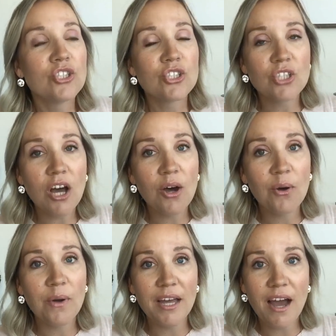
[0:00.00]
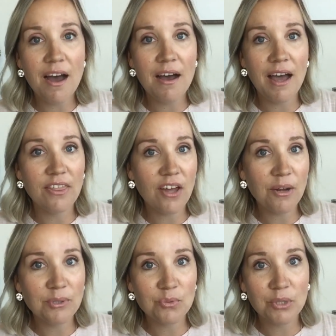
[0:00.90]
So I
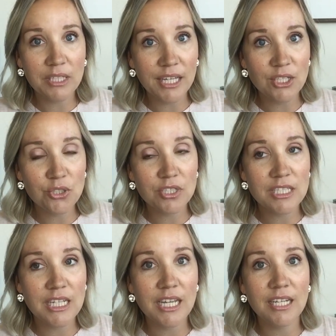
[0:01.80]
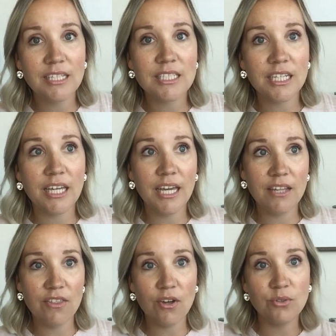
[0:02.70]
thought it was really interesting to
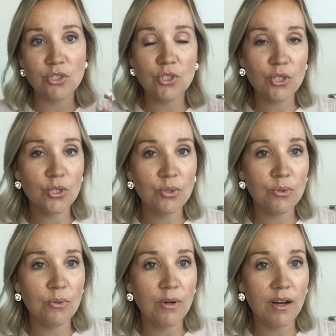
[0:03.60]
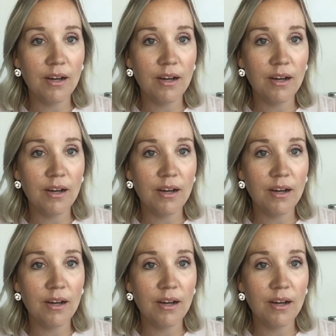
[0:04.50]
get those two